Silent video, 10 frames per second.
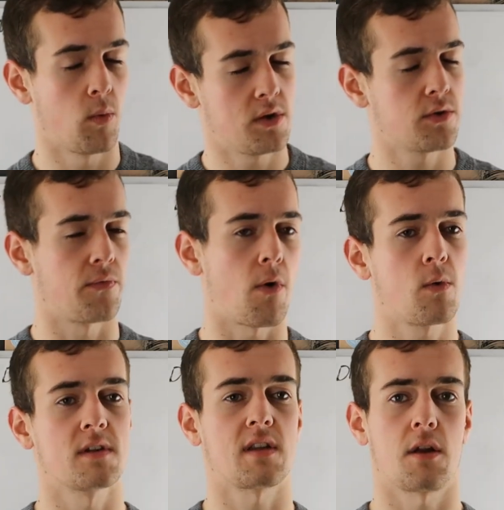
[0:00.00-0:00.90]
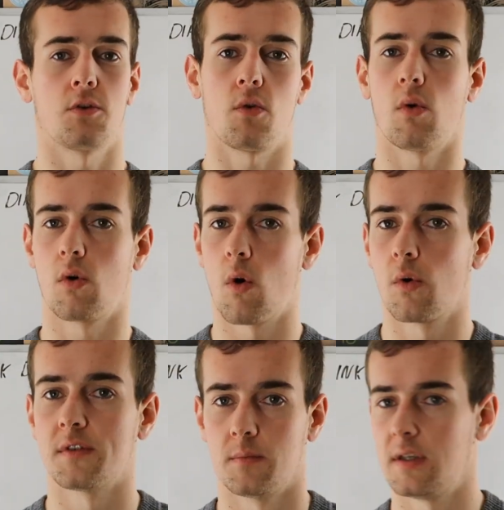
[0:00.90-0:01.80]
But when you're focused on your own
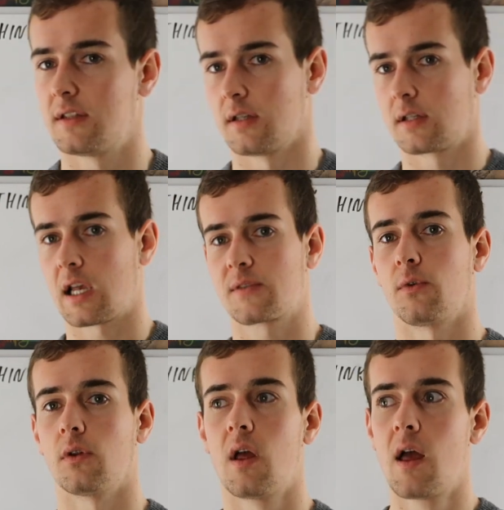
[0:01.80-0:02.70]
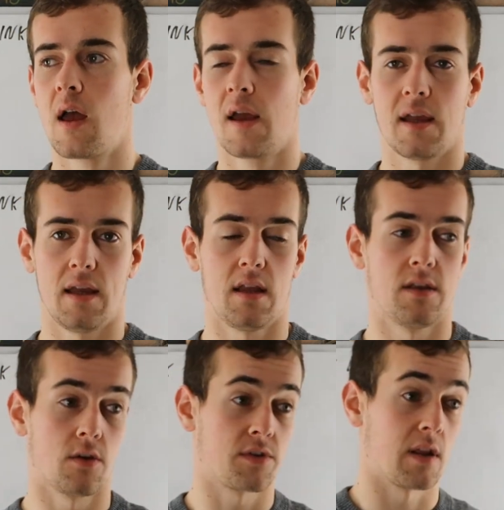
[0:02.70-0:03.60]
goals and being successful,
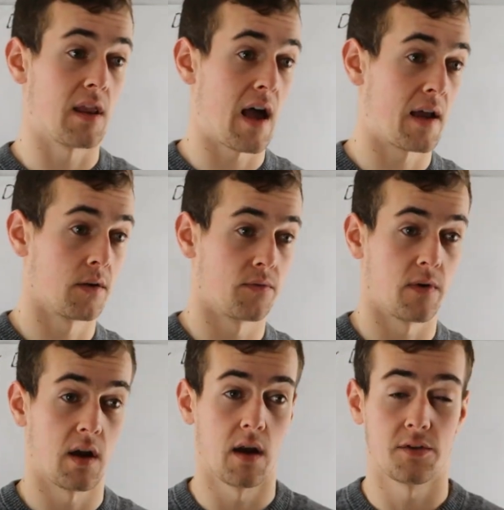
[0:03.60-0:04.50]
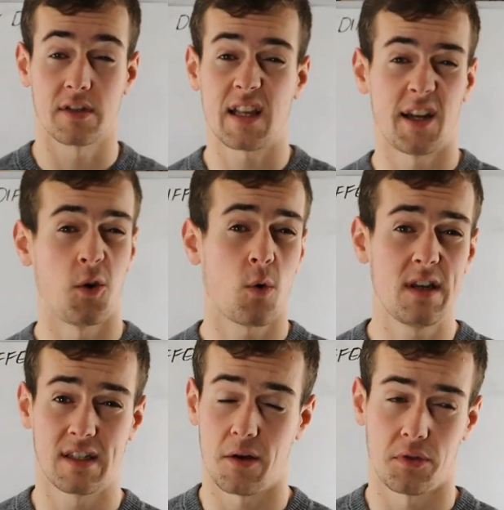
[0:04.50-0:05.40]
it, there's a lot of uh, there's a lot of
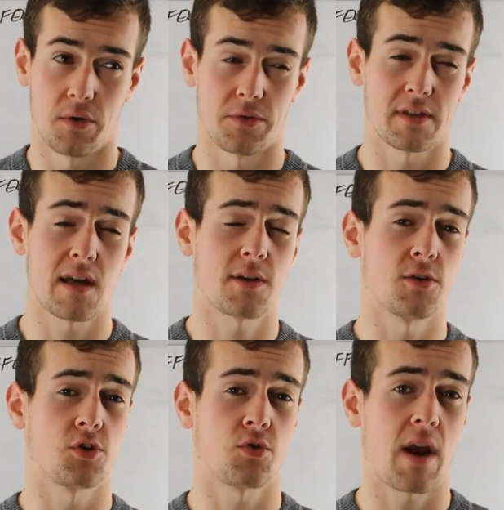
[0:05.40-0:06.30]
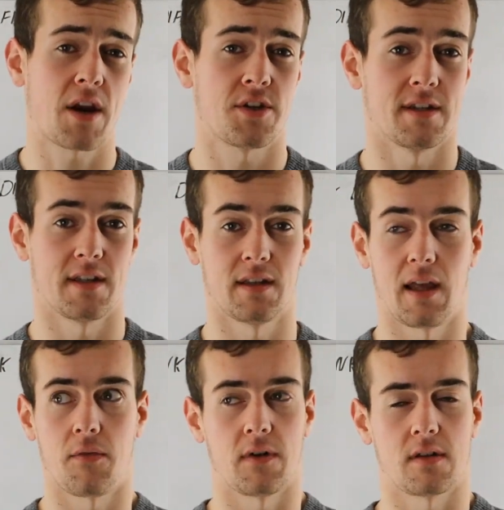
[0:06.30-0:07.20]
noise out there and there's a lot of distractions in
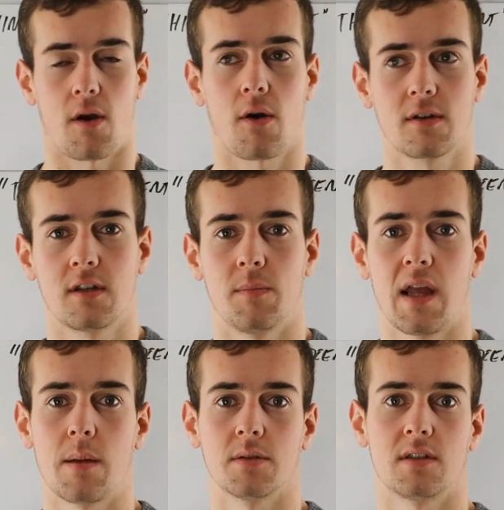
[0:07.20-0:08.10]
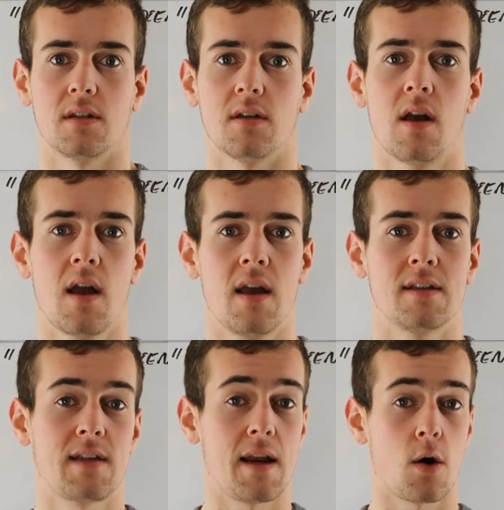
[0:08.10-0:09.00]
life and it's hard to be able to
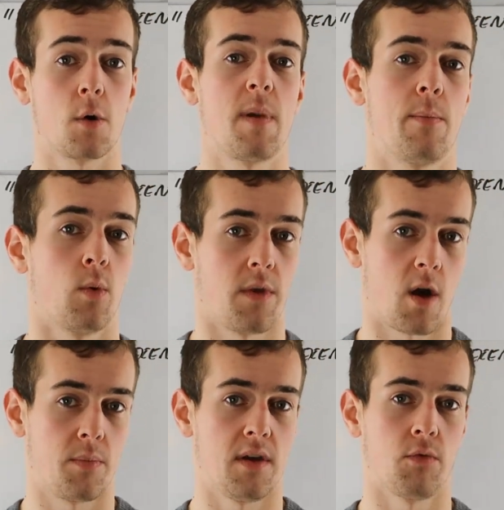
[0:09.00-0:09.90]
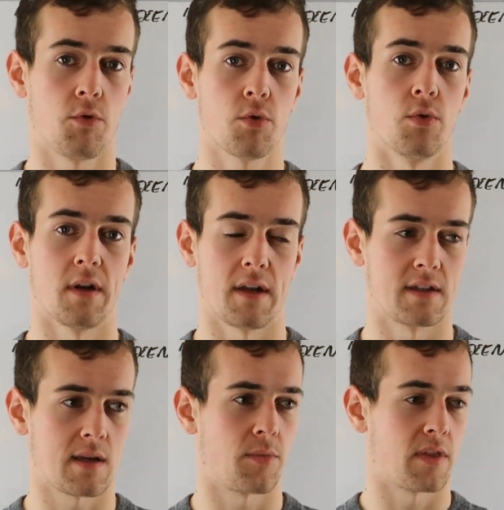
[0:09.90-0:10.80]
say no to people without being rude. And
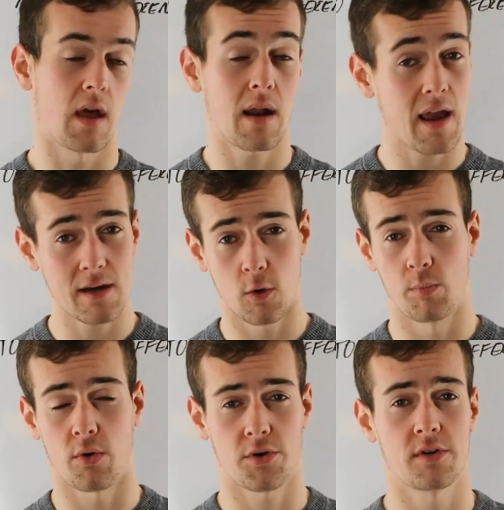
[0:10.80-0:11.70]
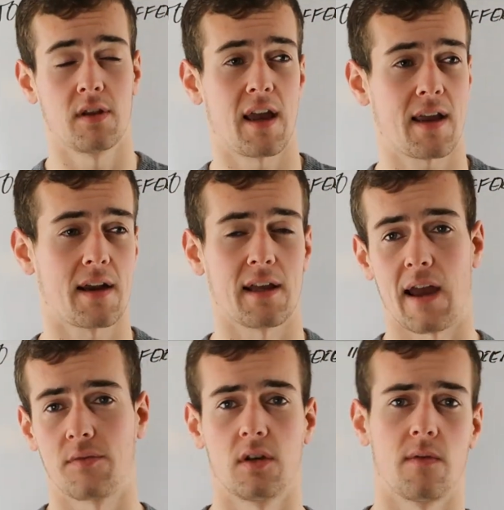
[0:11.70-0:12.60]
it's something that I know personally I kind of
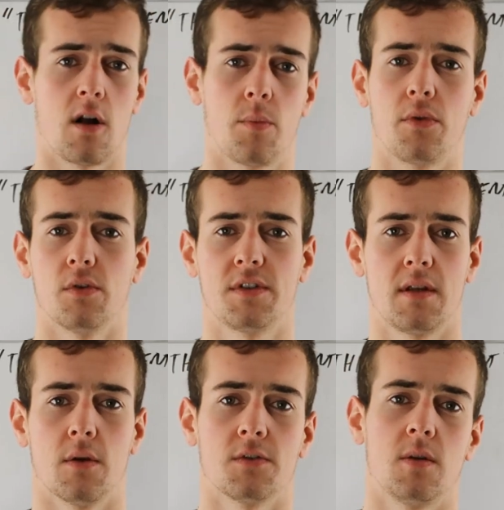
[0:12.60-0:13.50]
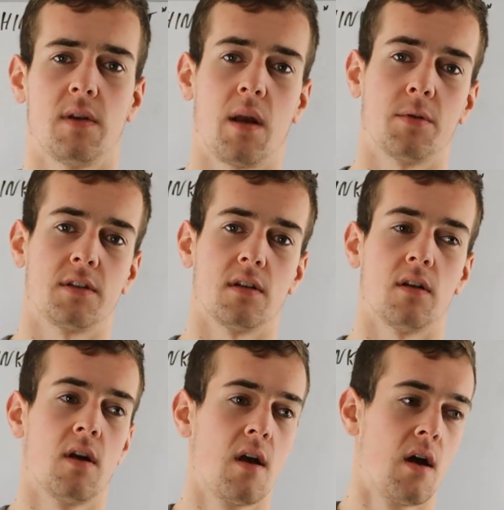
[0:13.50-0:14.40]
have to develop those skills to be able
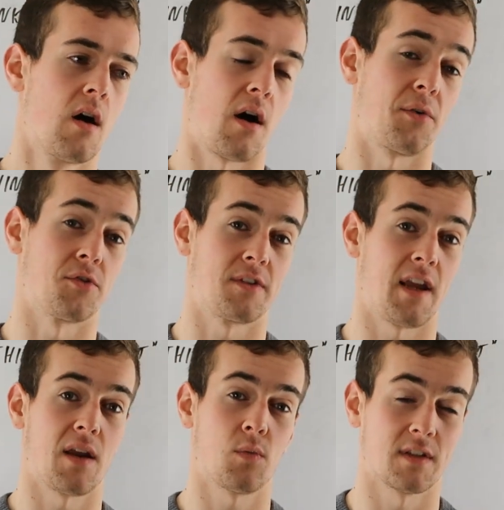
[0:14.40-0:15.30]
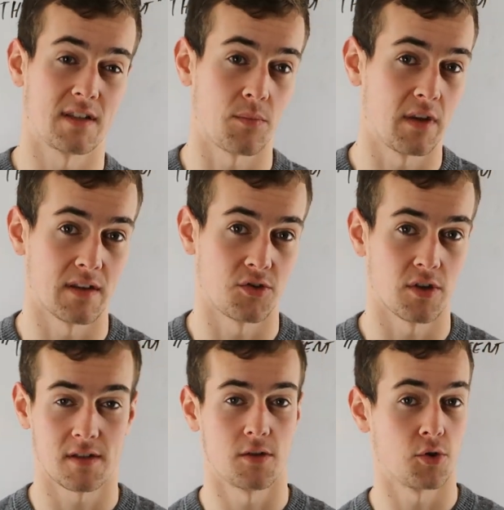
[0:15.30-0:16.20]
to understand when something is
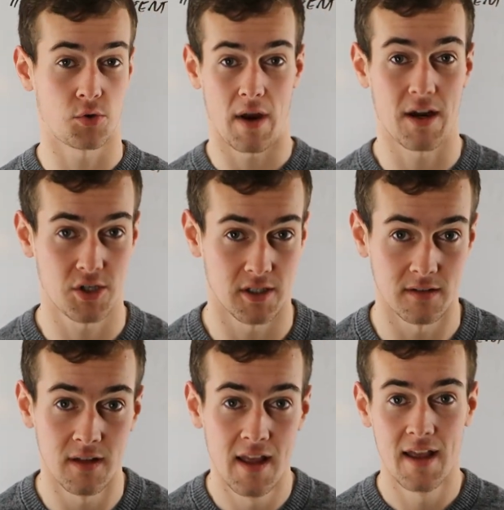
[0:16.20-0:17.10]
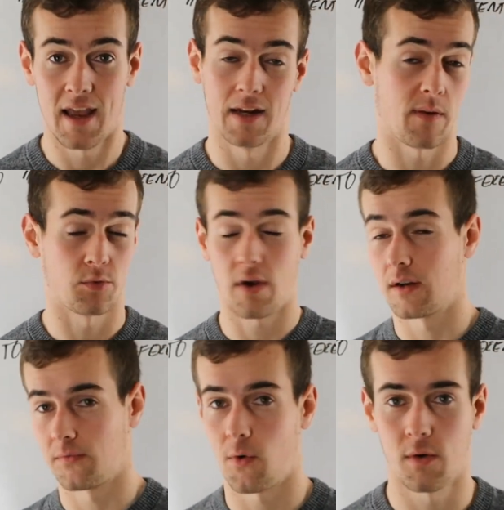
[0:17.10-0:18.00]
just a distraction and if I'm
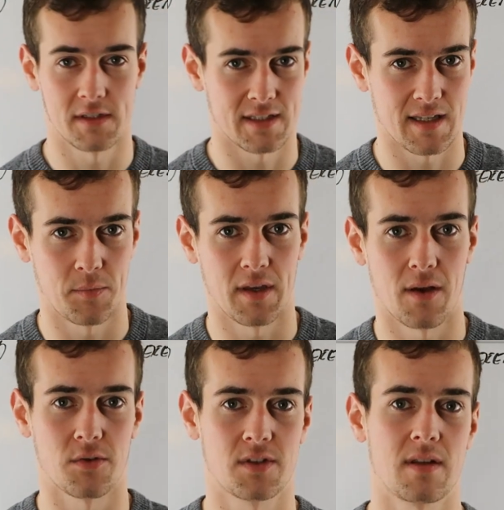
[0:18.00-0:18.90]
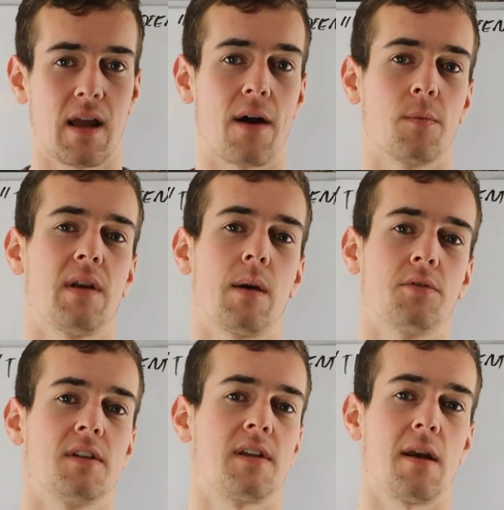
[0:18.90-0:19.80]
trying to focus on something else, how to be
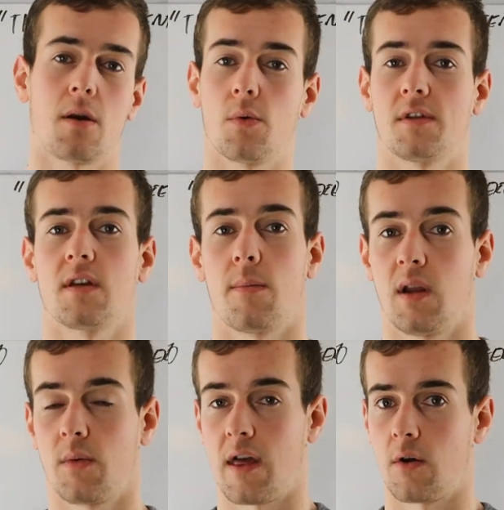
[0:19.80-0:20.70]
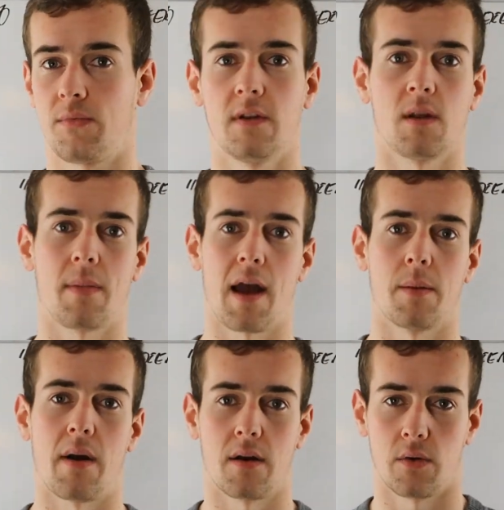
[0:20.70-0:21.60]
able to say no to somebody without feeling
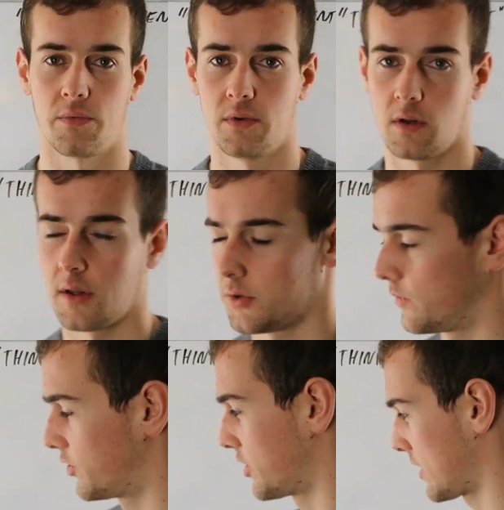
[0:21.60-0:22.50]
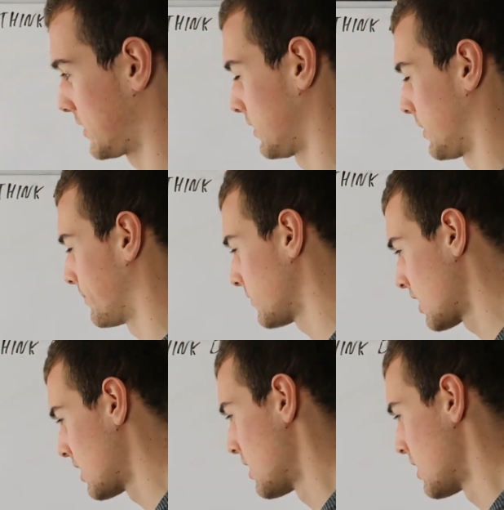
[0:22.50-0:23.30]
bad about it or feeling like you're rejecting them.